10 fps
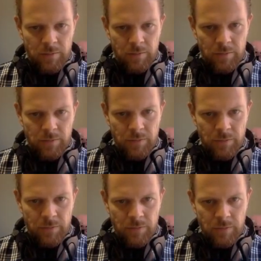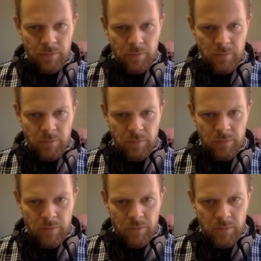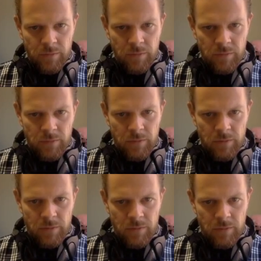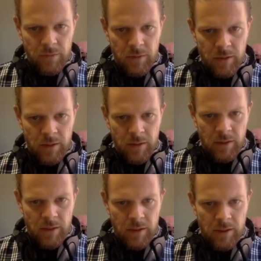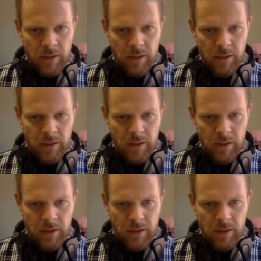No one is speaking in this clip.